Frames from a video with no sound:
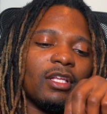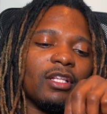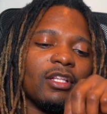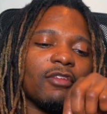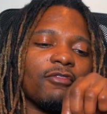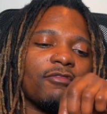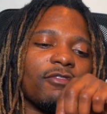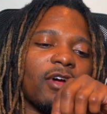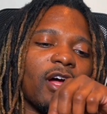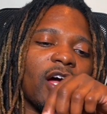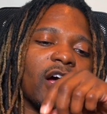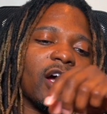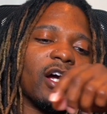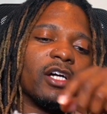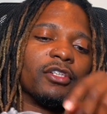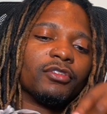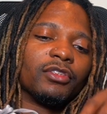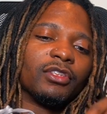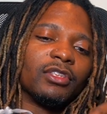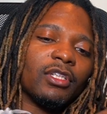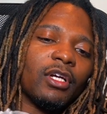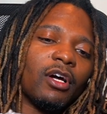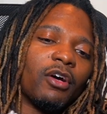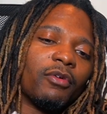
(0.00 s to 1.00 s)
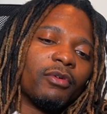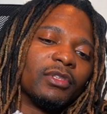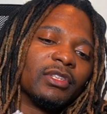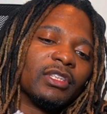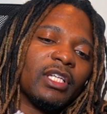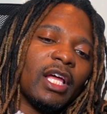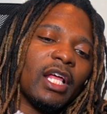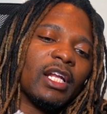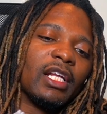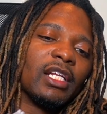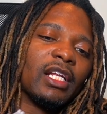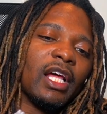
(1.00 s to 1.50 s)
The 500's always
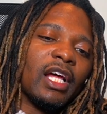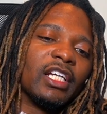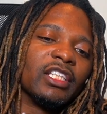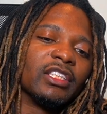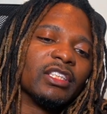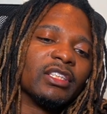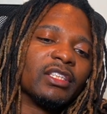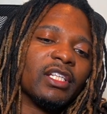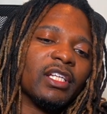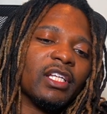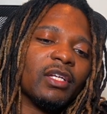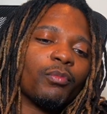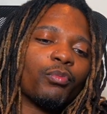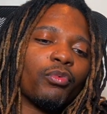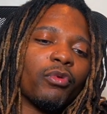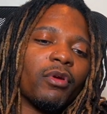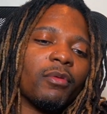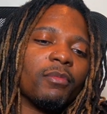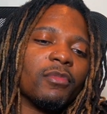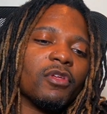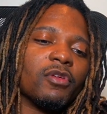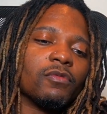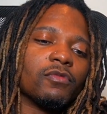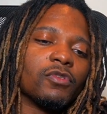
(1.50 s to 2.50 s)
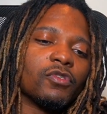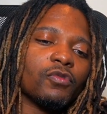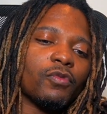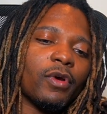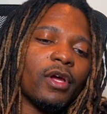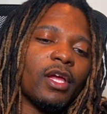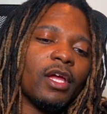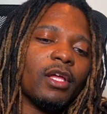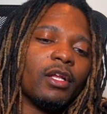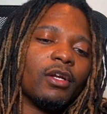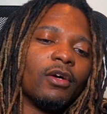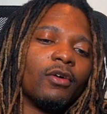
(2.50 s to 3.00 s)
got a nice thick premium
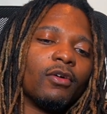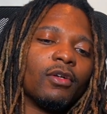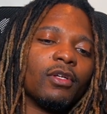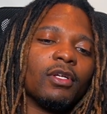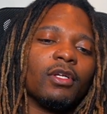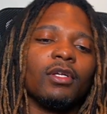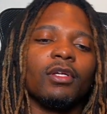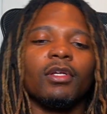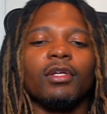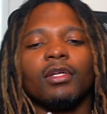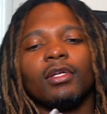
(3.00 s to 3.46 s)
suede on it,